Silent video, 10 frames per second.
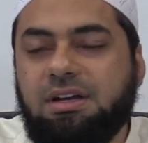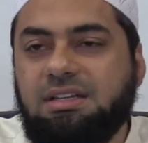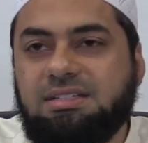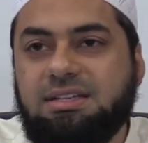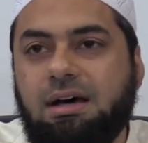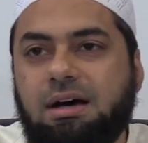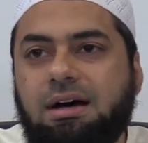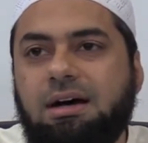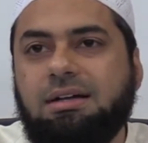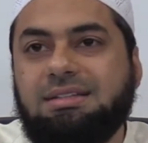
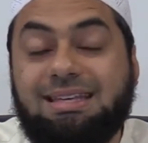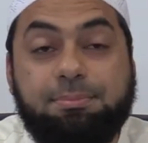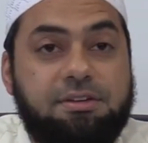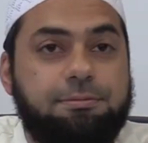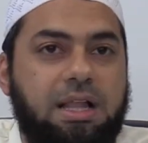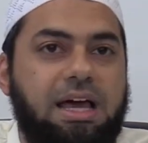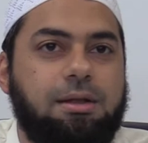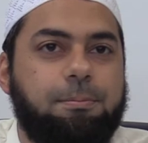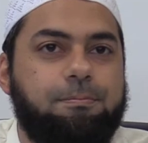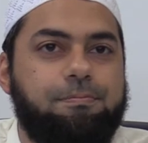deceptive
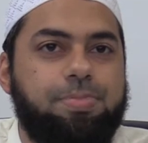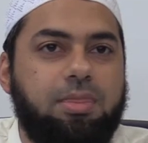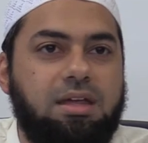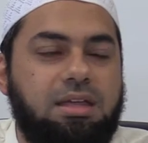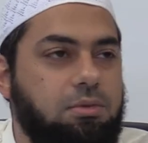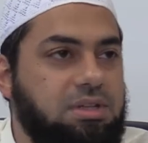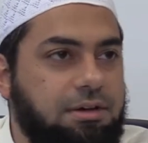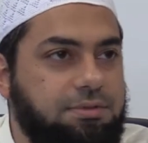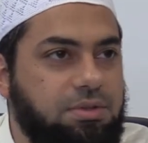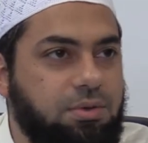plan. Right? He would
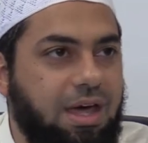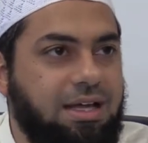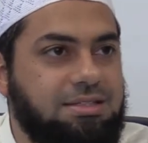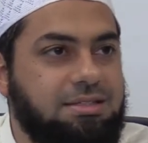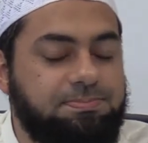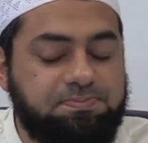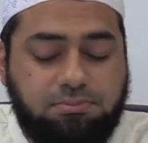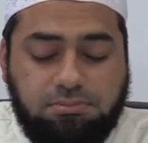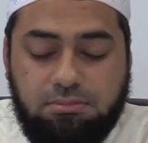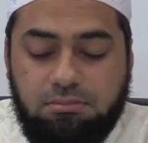love to do that
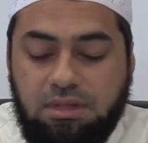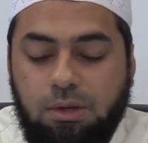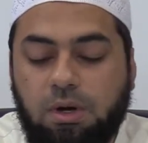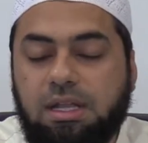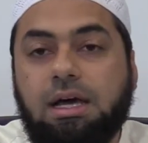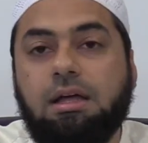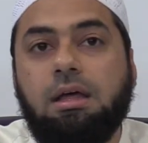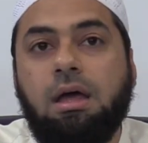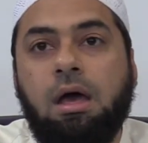and whatnot.